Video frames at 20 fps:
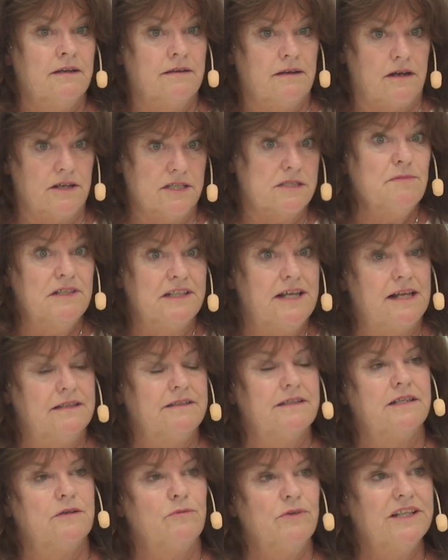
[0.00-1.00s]

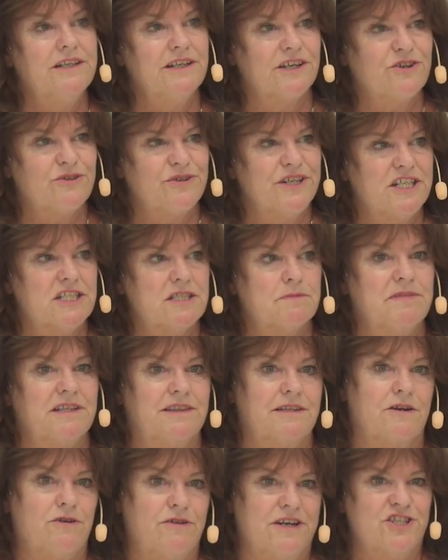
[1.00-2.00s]
Osmolality will increase, but
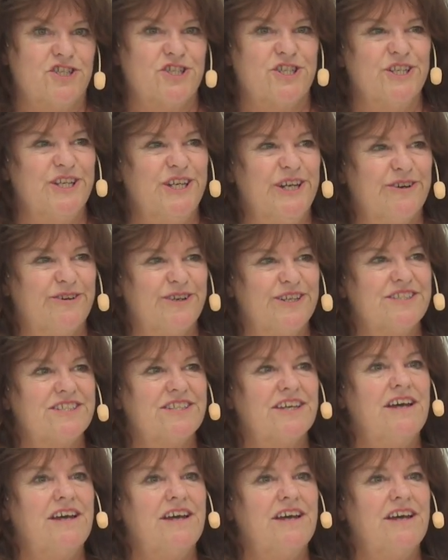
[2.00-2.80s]
the question here is